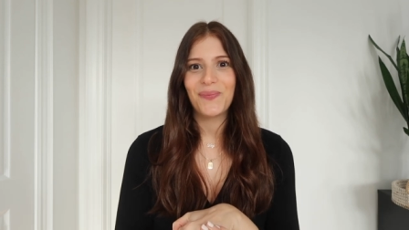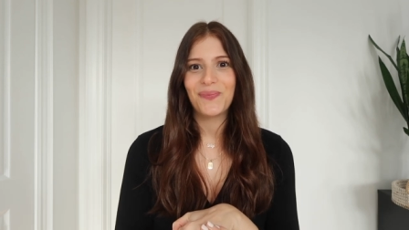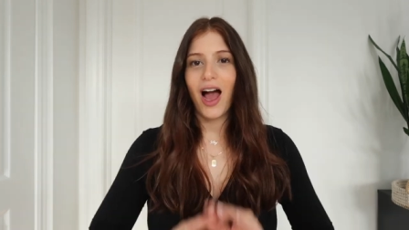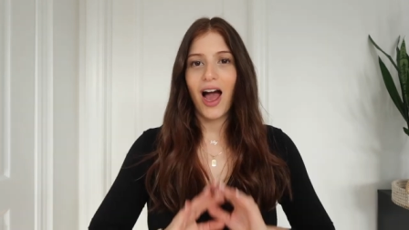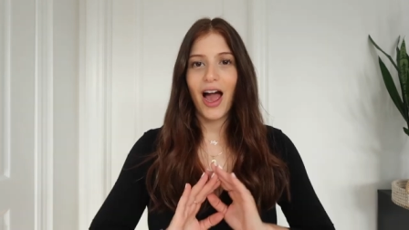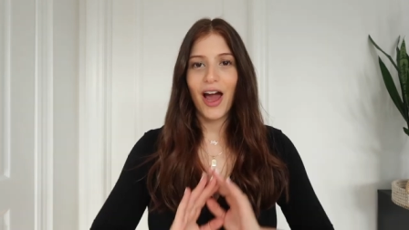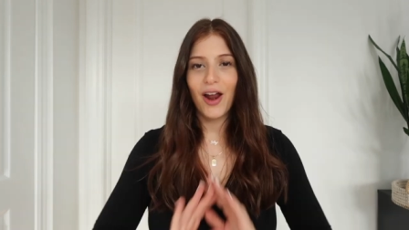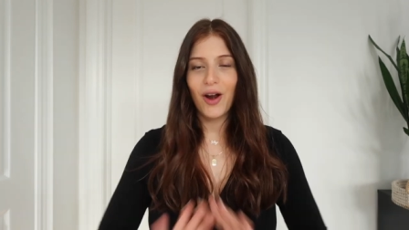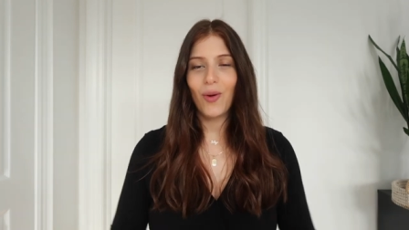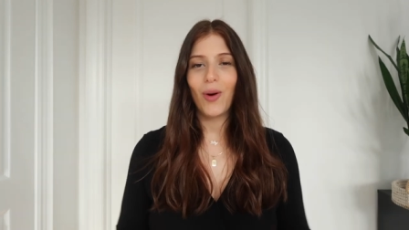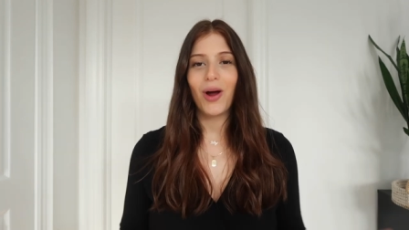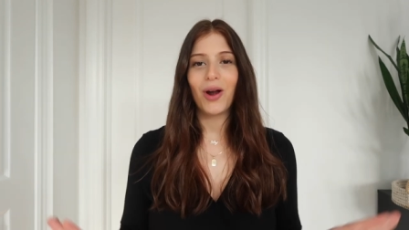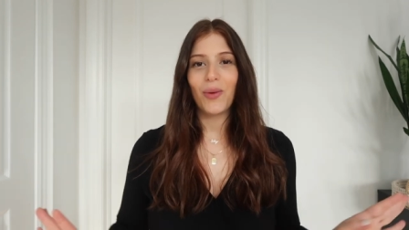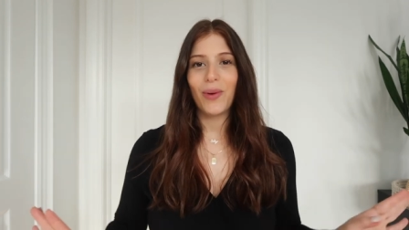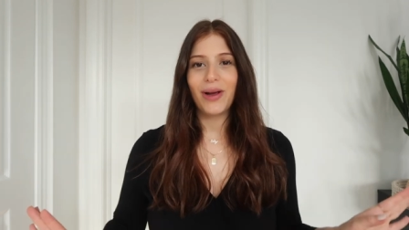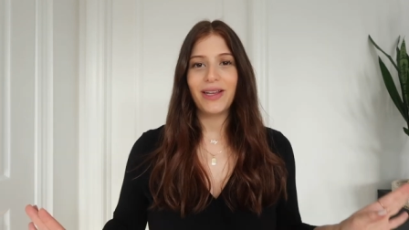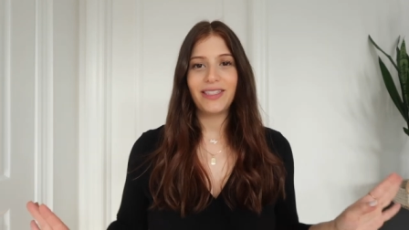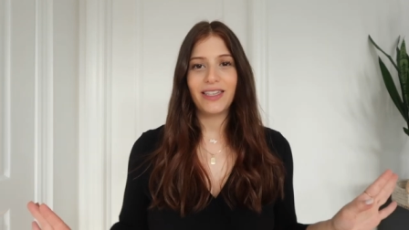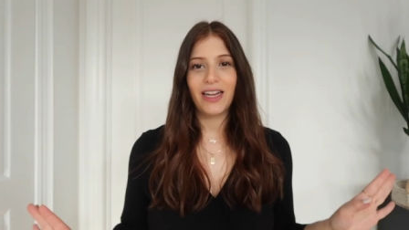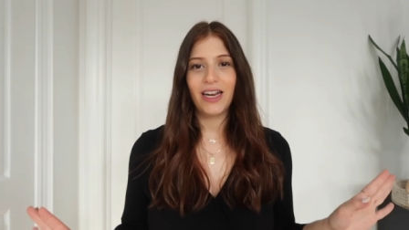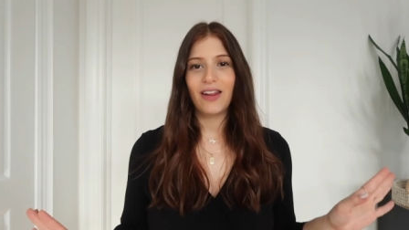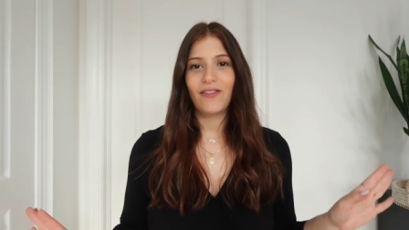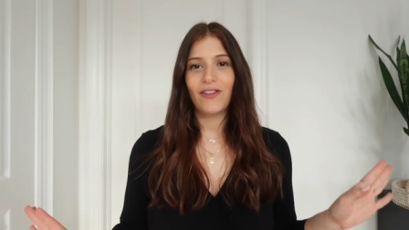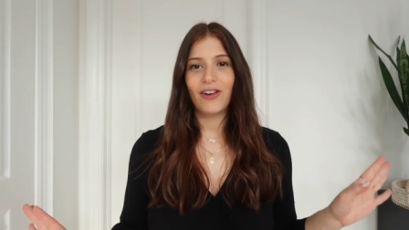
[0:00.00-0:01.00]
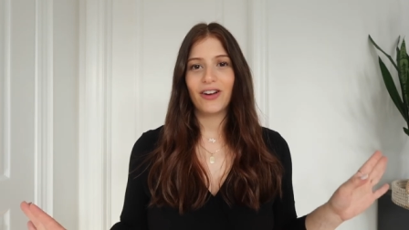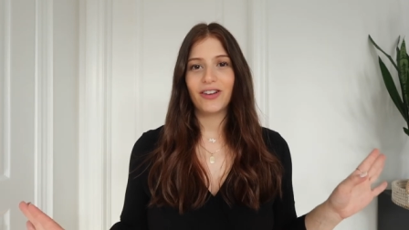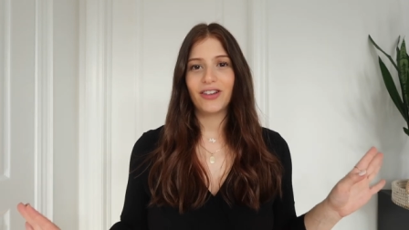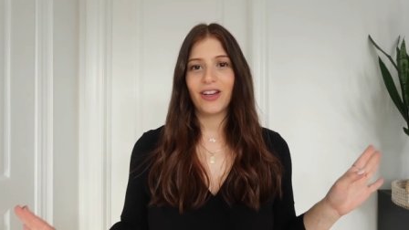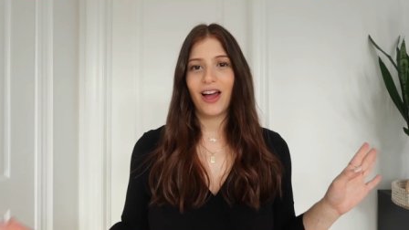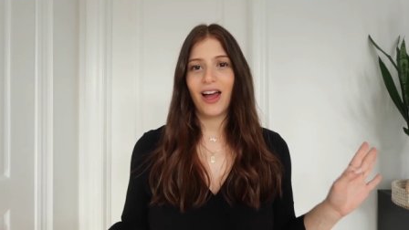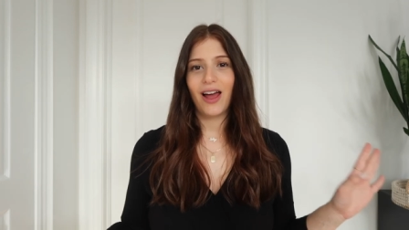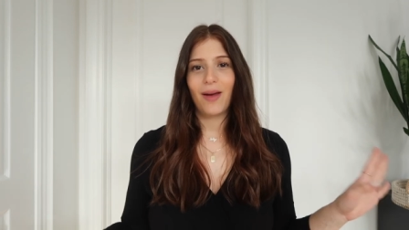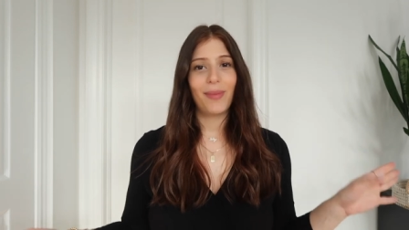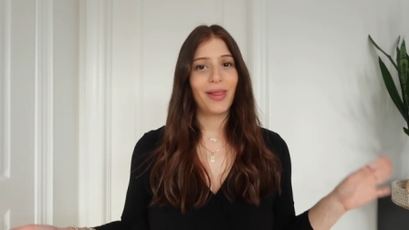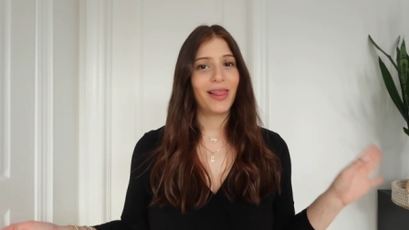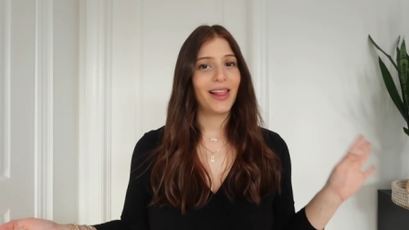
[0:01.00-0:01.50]
I don't want to waste any of your
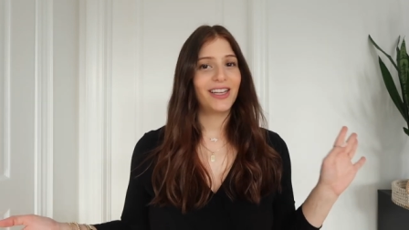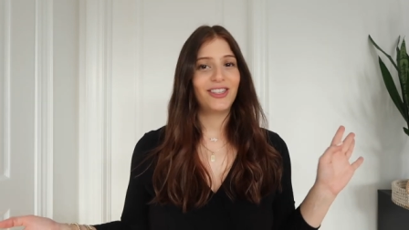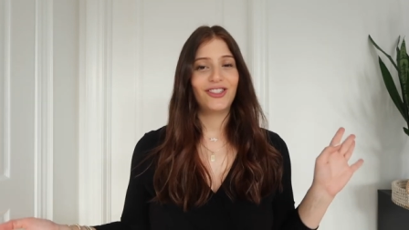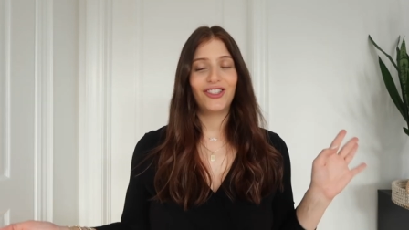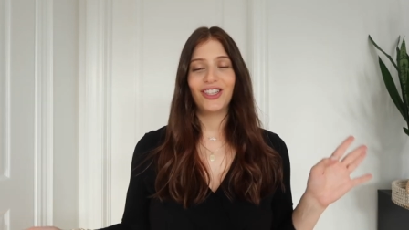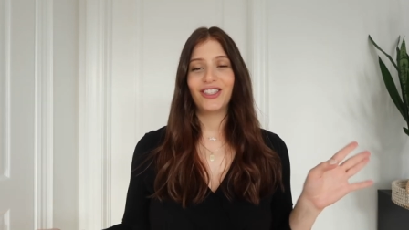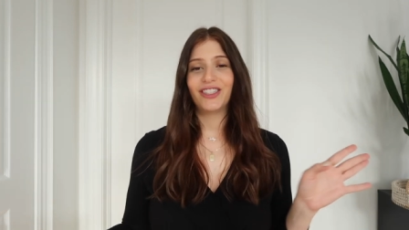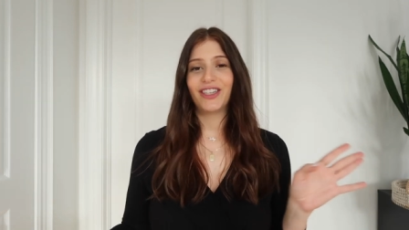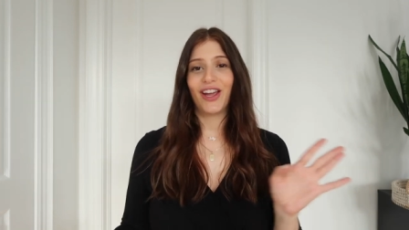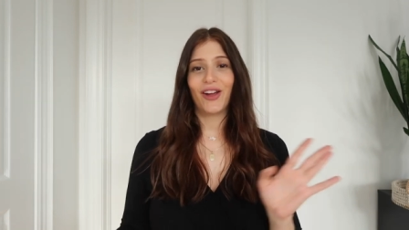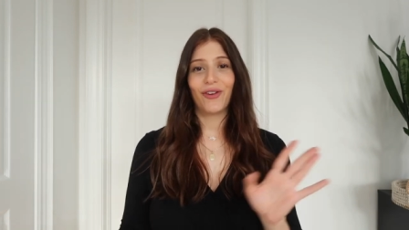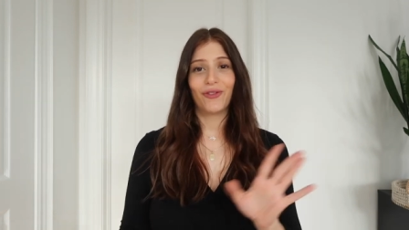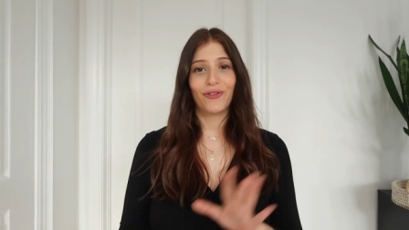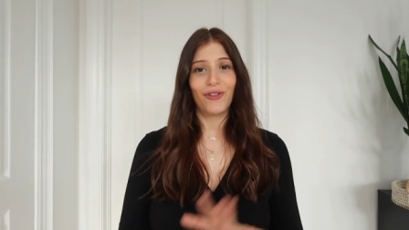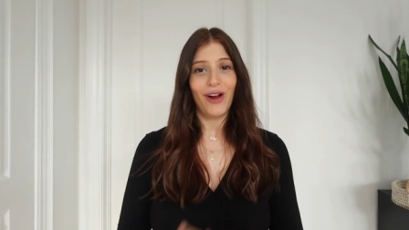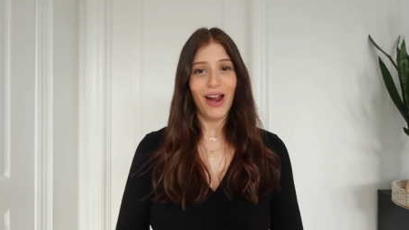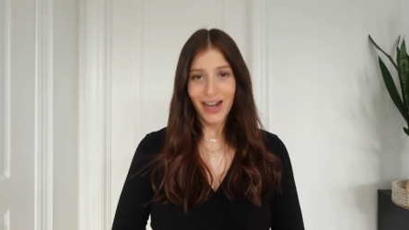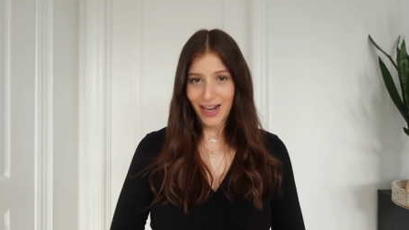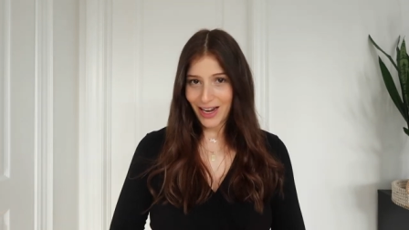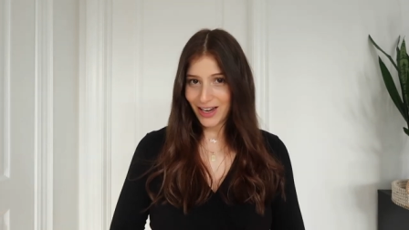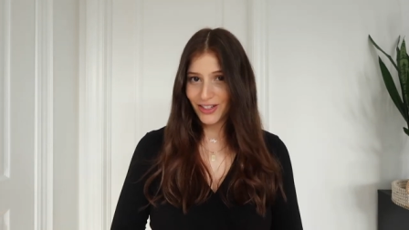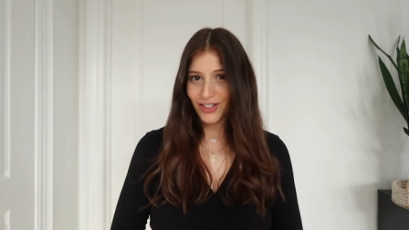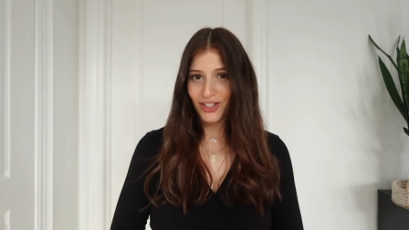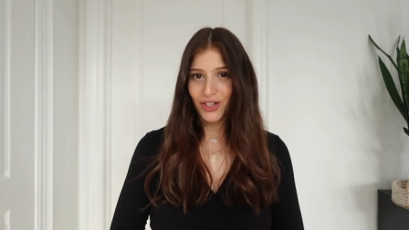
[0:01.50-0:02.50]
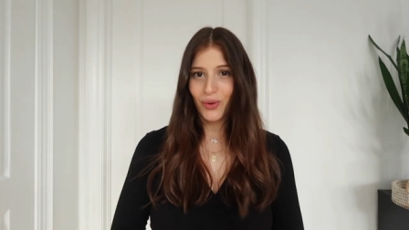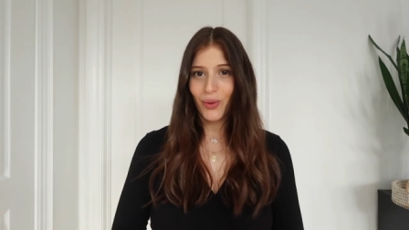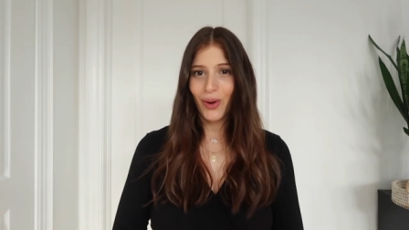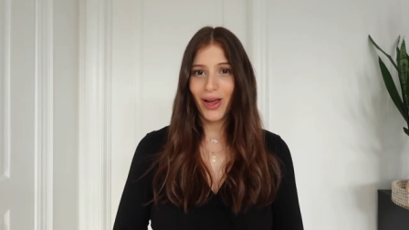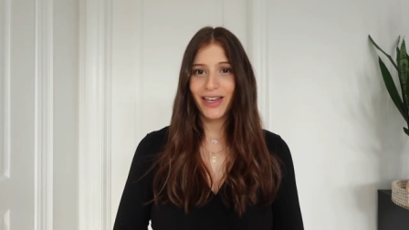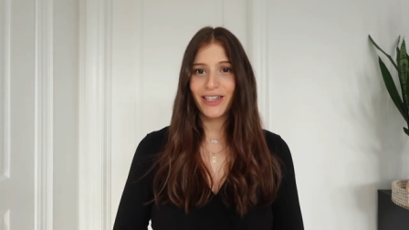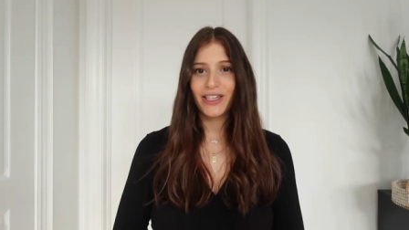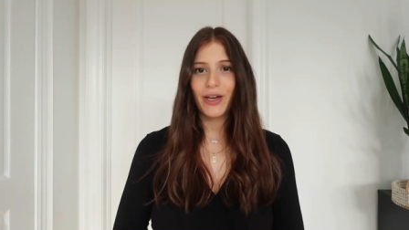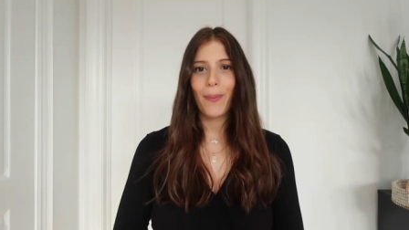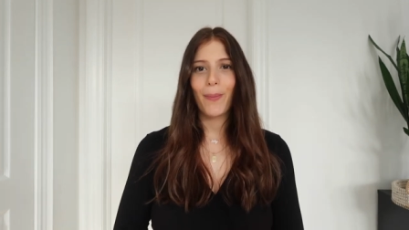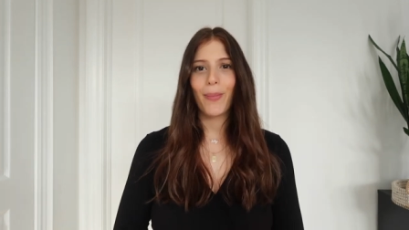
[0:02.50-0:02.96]
time. Let's just get right into it.